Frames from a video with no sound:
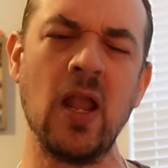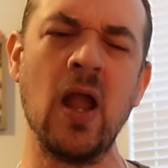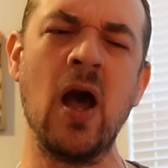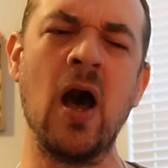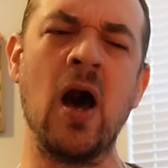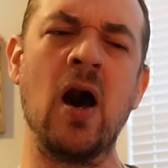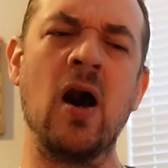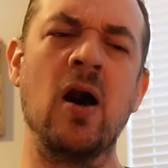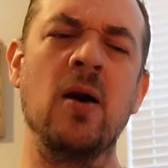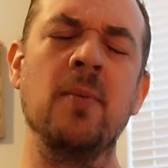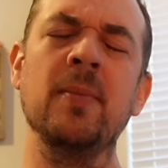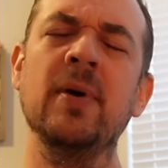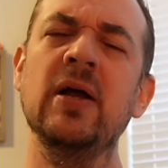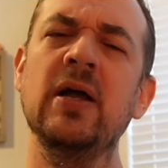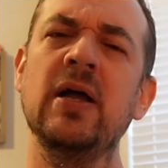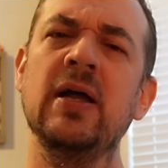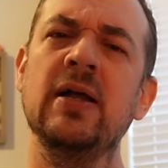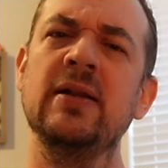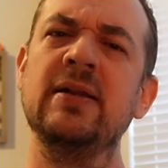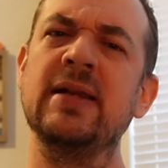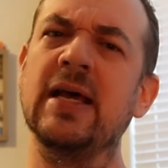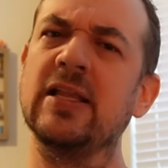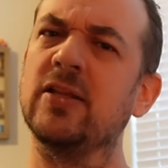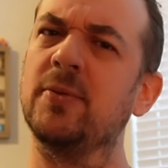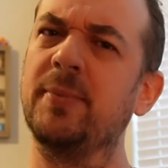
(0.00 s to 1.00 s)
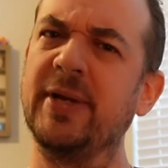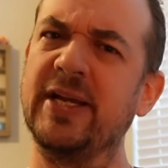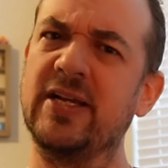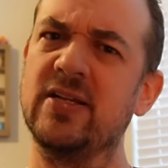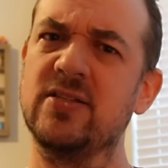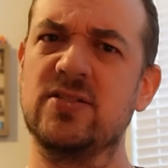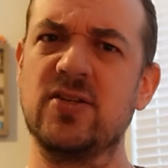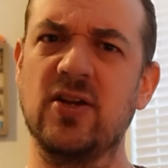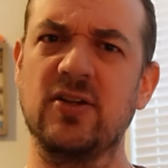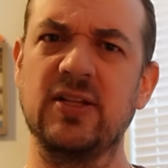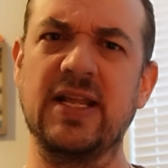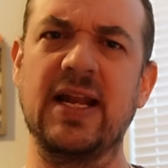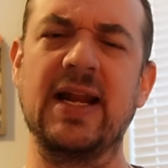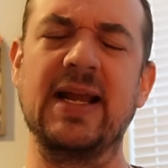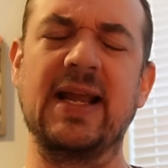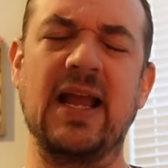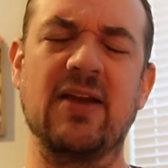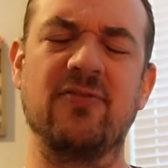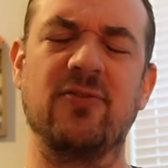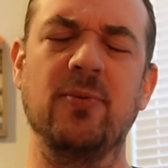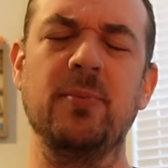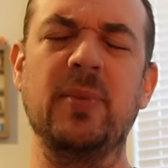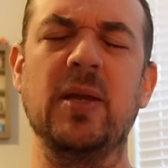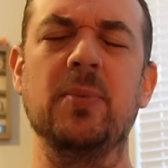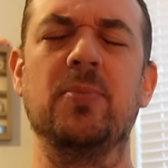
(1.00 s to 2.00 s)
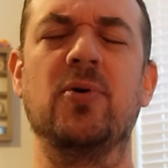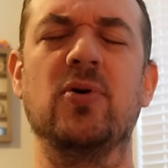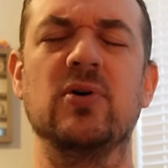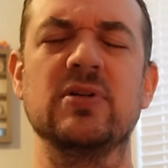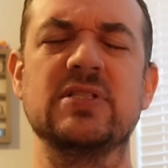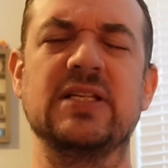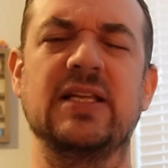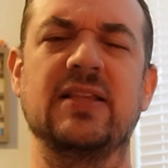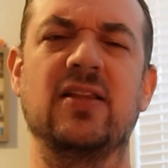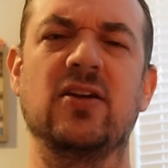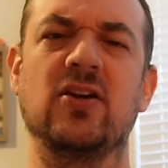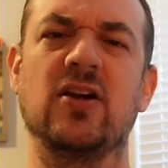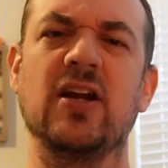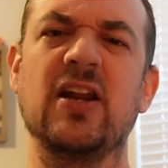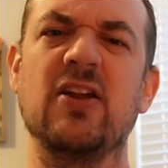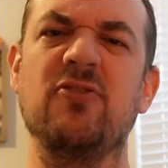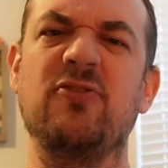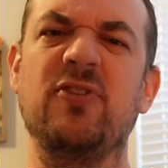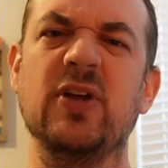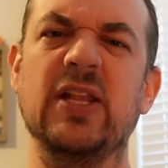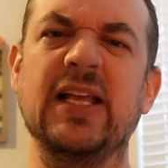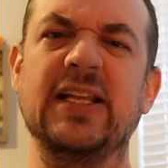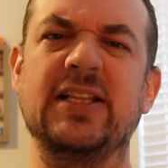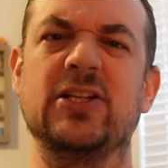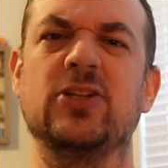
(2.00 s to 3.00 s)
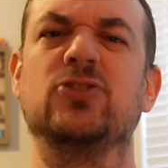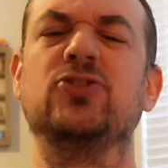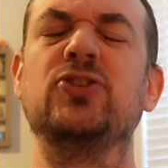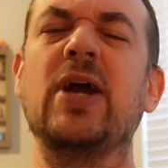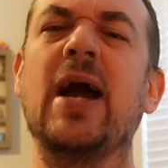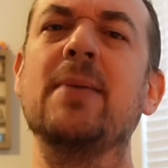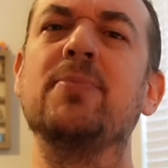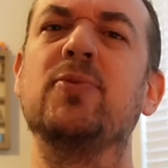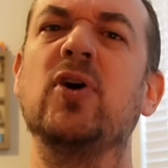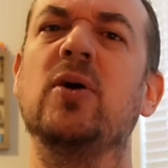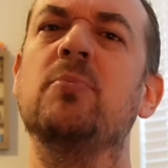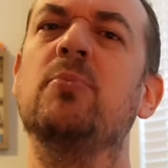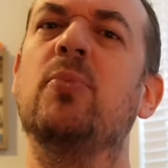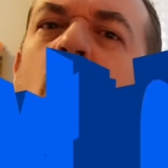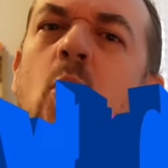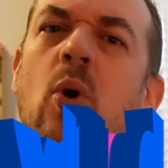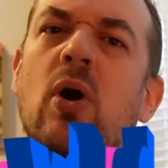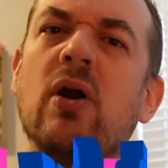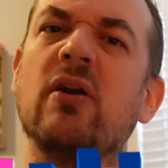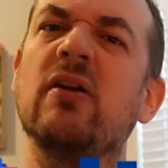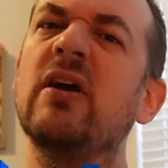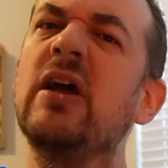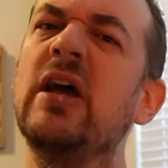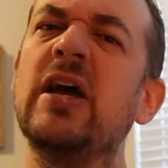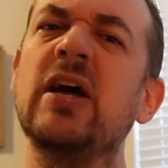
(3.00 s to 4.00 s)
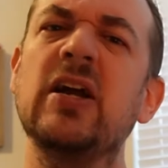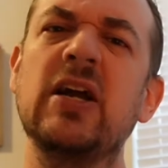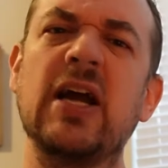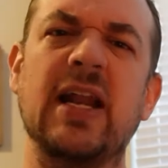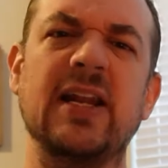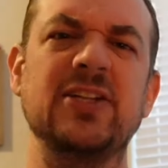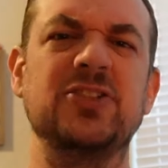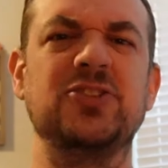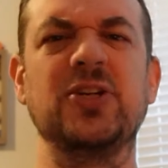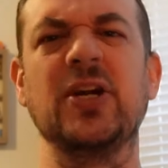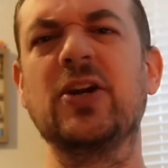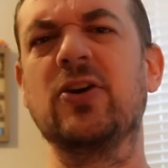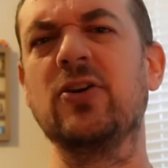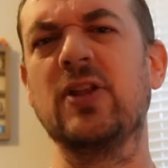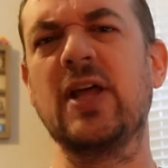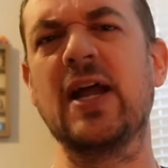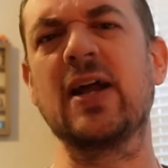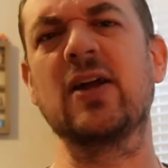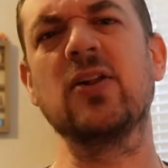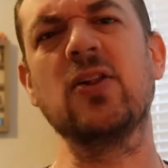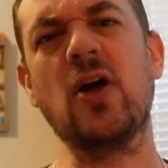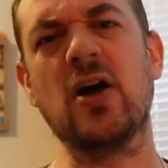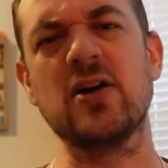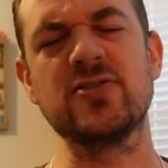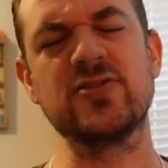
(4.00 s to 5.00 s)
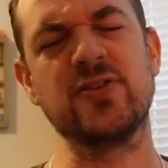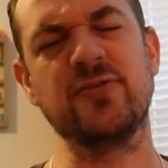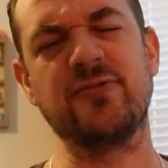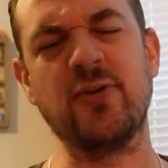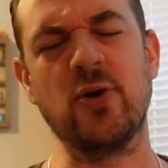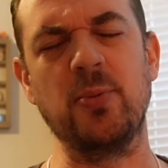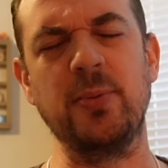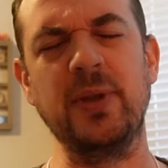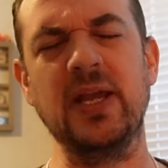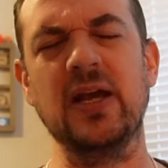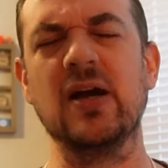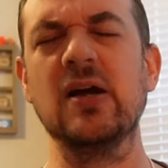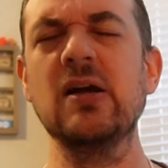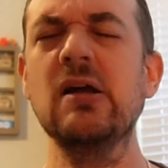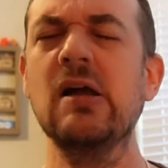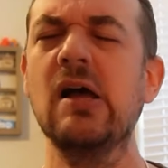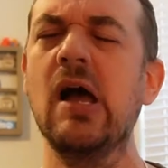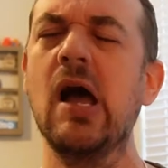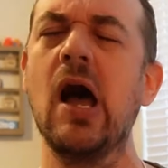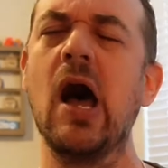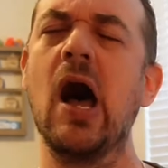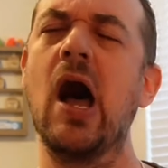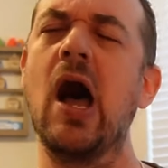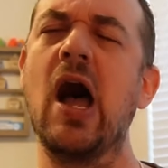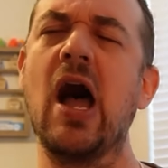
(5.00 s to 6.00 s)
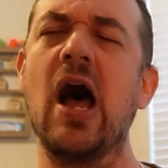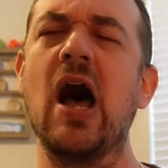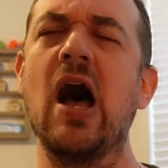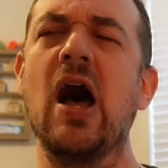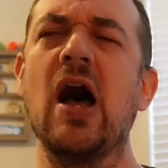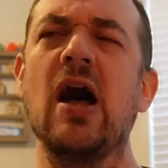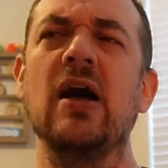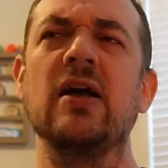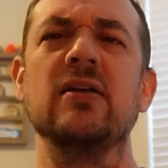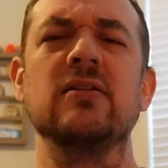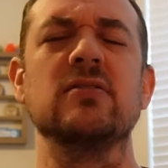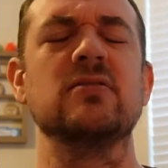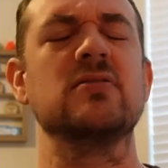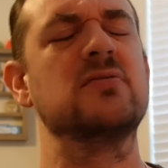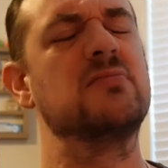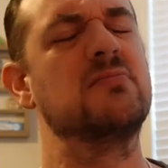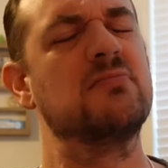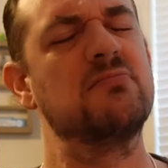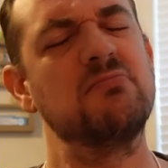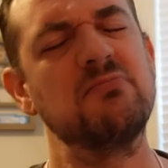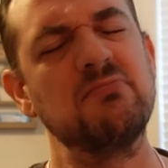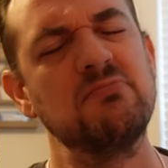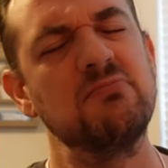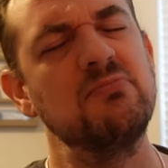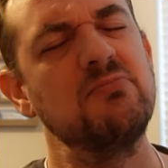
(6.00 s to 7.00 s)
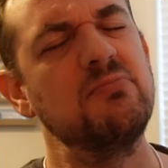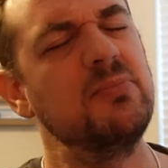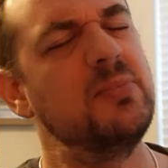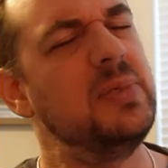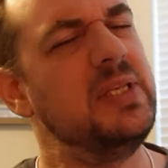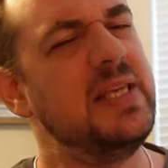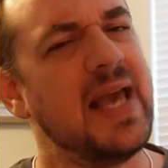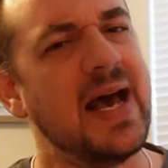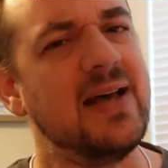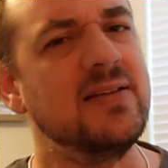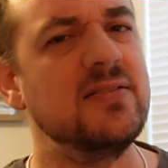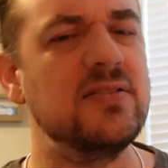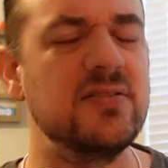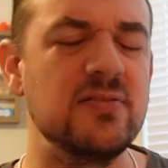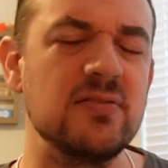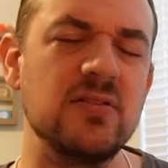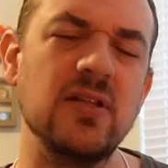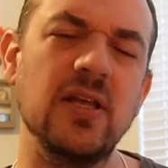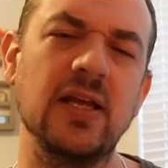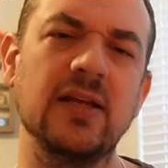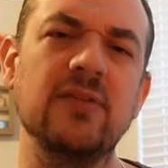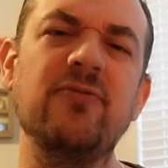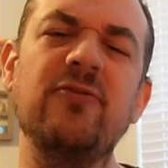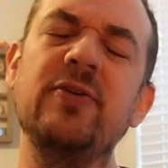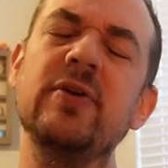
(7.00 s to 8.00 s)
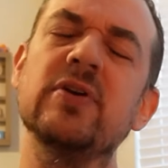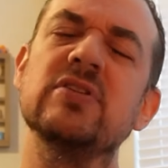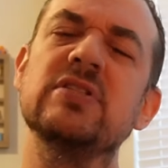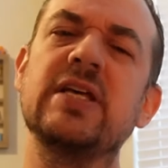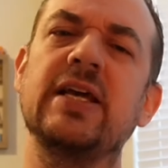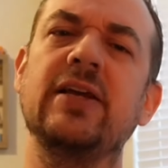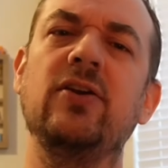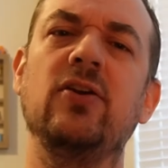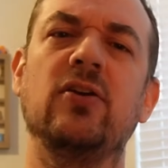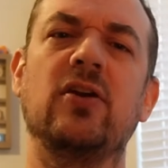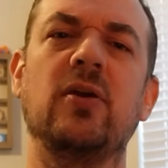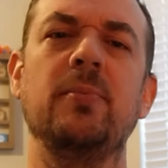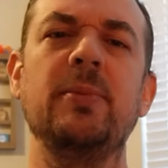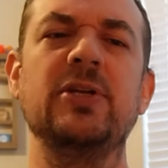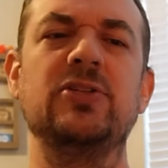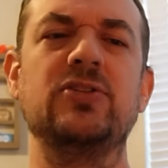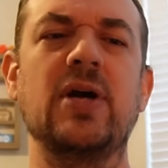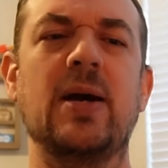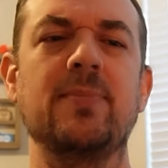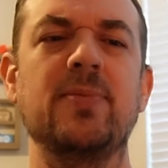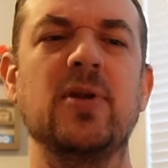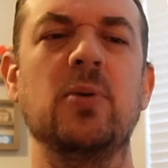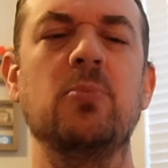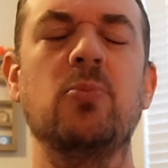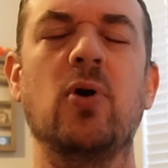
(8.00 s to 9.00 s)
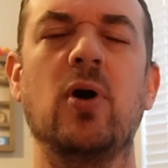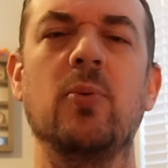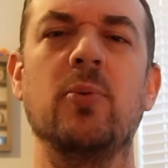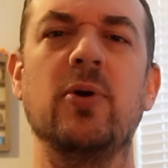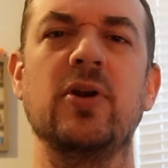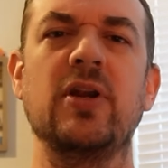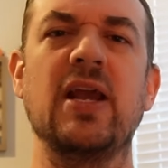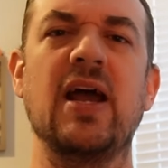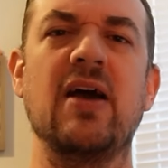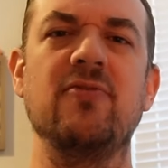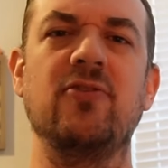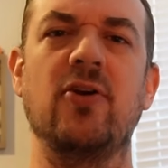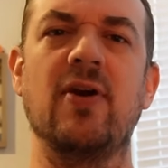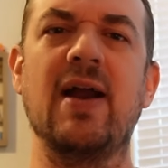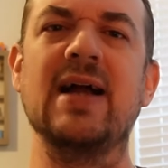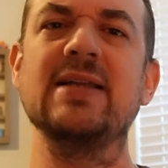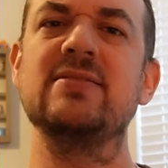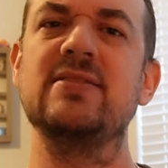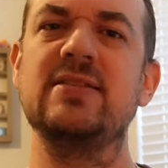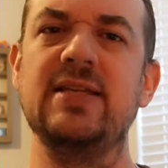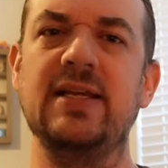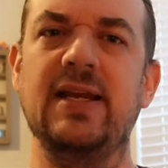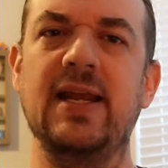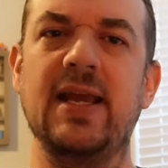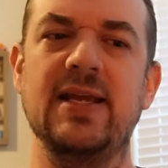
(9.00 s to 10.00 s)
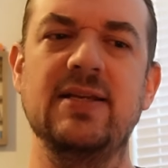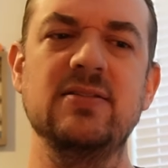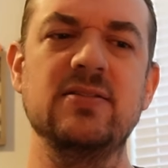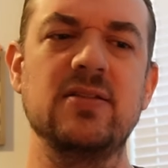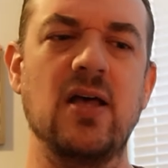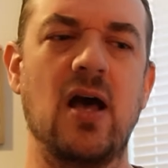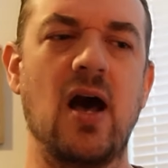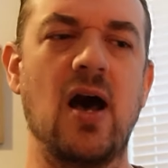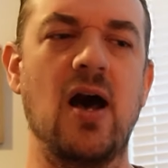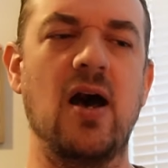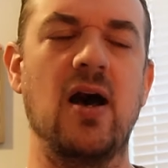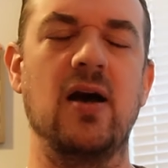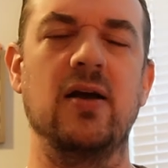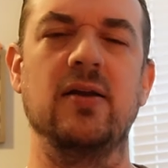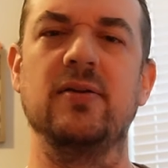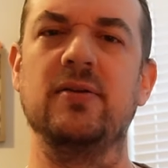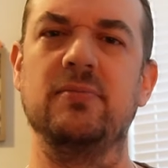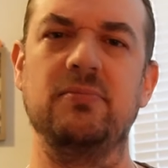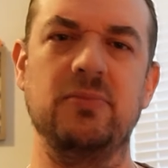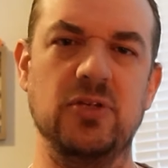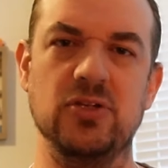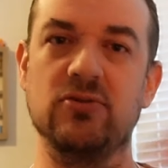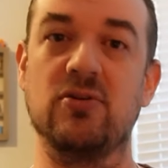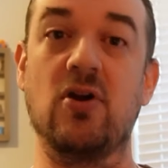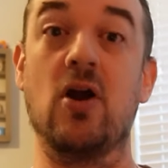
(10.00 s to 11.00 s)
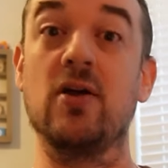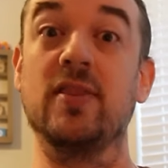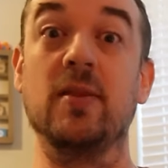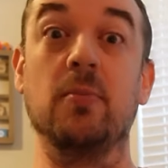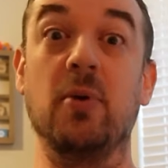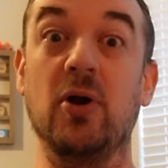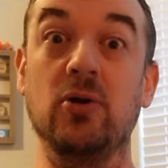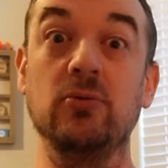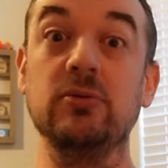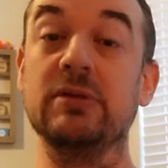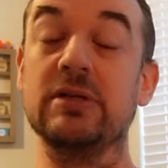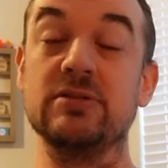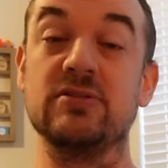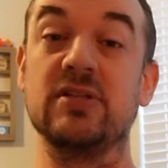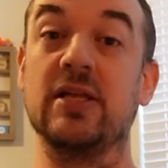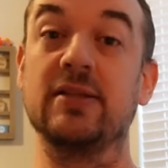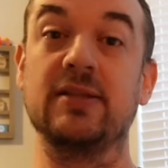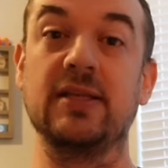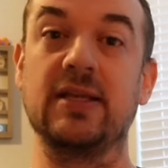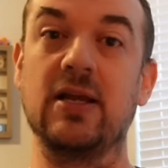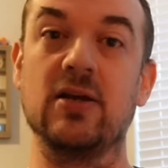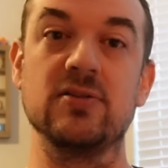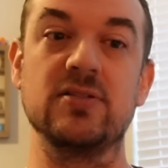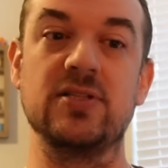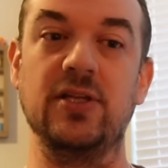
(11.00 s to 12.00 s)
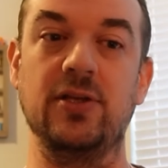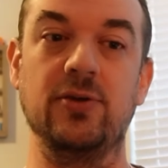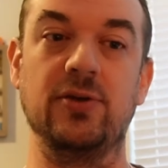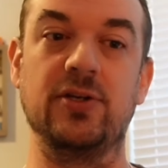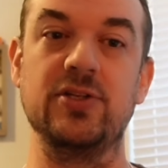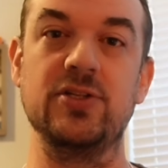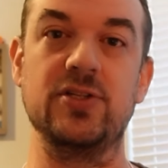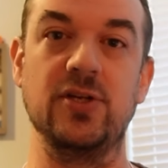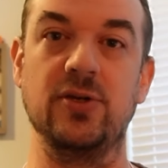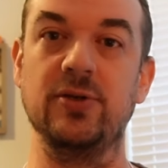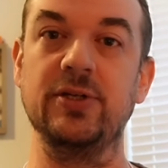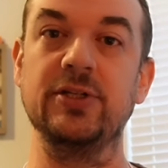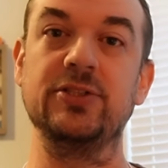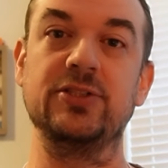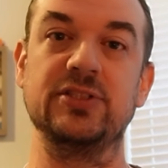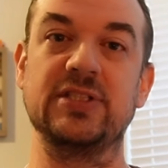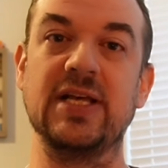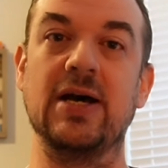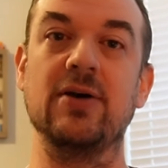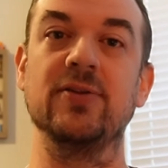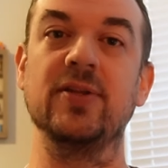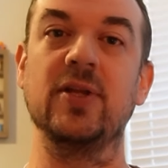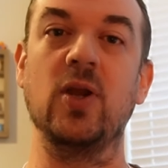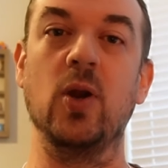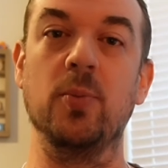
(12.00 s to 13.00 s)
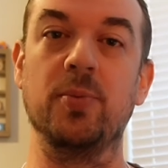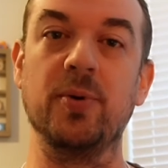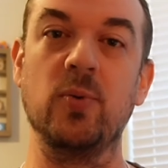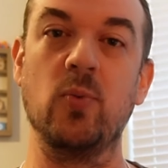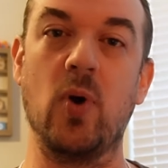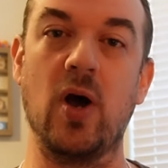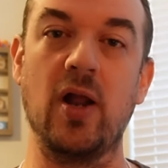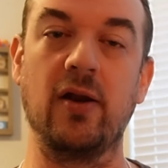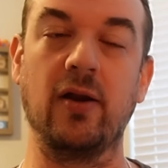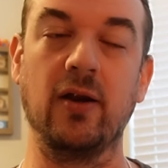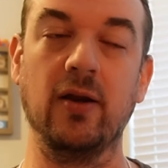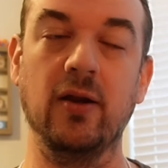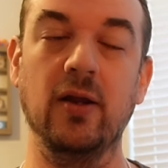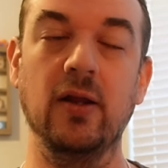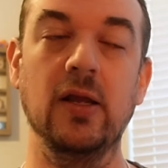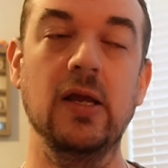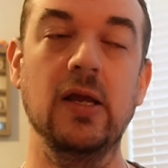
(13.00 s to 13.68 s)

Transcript: Um, another big concern that I get from people is that they're going to feel like they're trapped on board, kind of trigger that claustrophobia. Uh, yes, it feels like you can be trapped on board when you have your at sea days. Uh, you're on the boat, there's nothing else that you can do, you're just out in the open water.